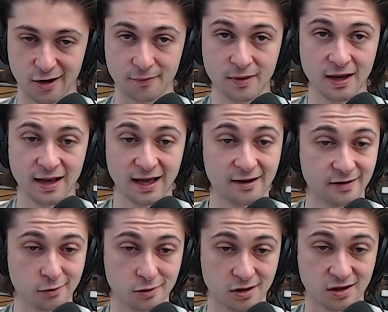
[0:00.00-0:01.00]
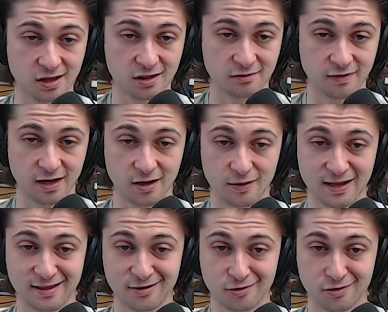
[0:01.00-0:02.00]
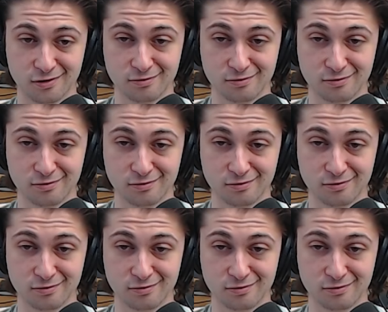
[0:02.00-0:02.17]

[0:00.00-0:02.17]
And if anyone's seen the video, it took